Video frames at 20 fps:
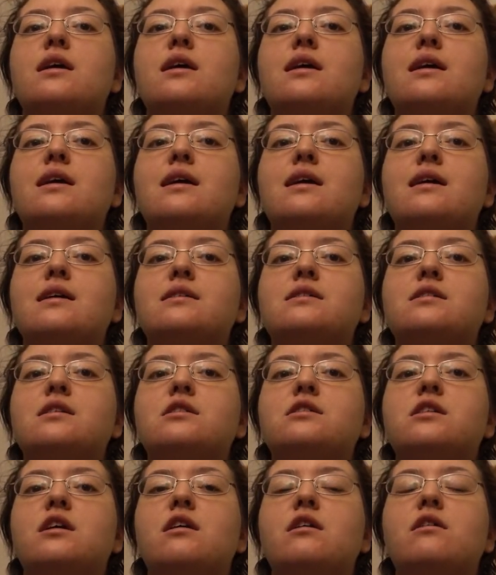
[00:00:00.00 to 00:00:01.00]
it
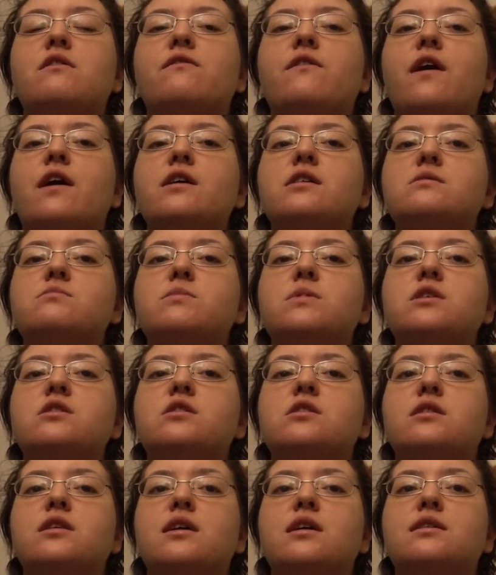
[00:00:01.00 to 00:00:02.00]
terrifies me
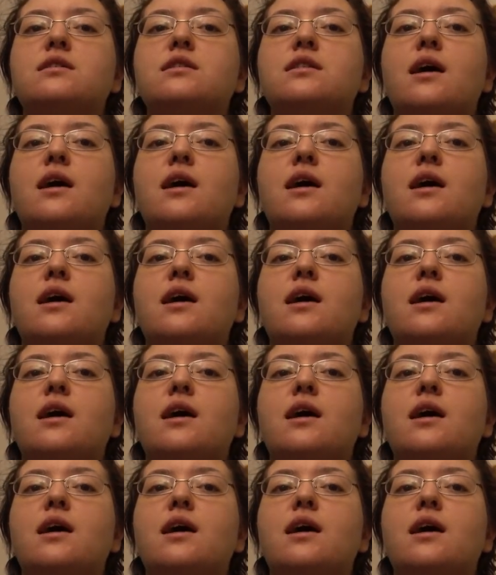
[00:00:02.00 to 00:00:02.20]
to think